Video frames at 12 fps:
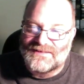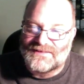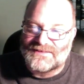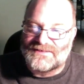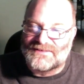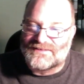
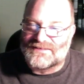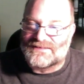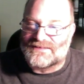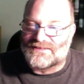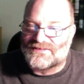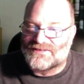Sneerson
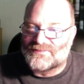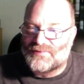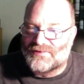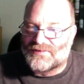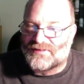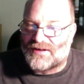says, just
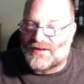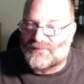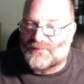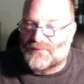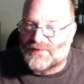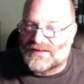poured a lot
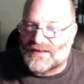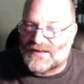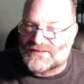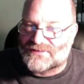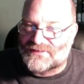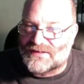40
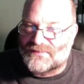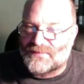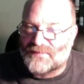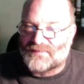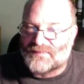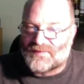cast strength,
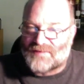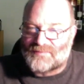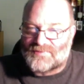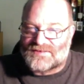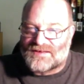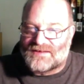
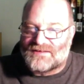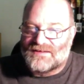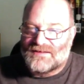55%.